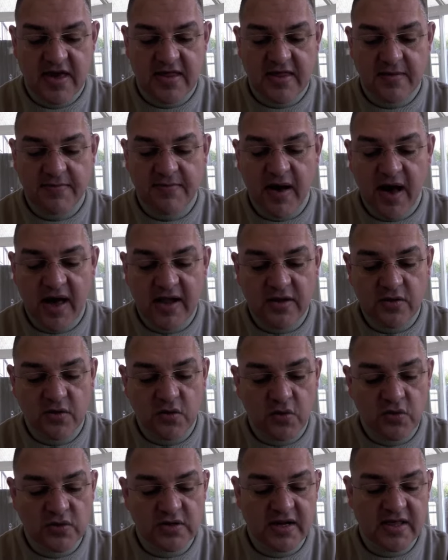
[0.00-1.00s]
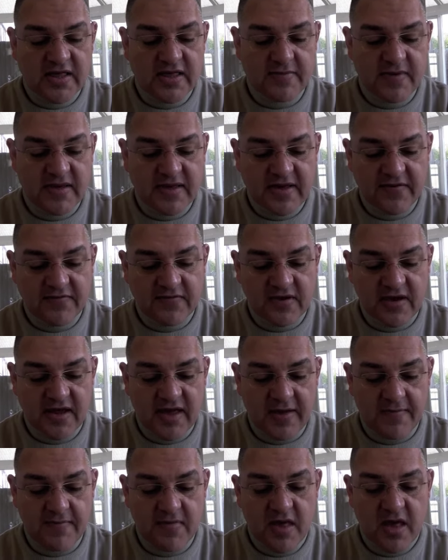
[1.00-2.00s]
Then Pilate ordered it to be given
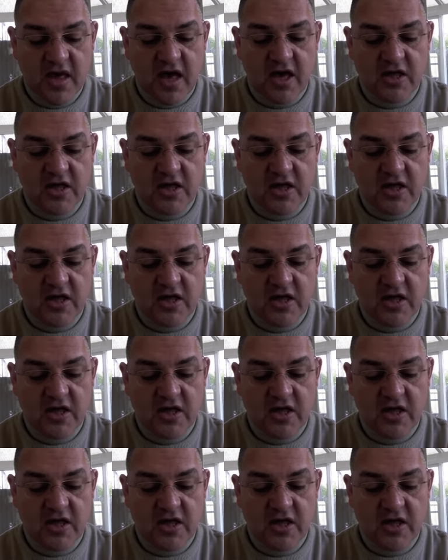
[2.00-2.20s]
him,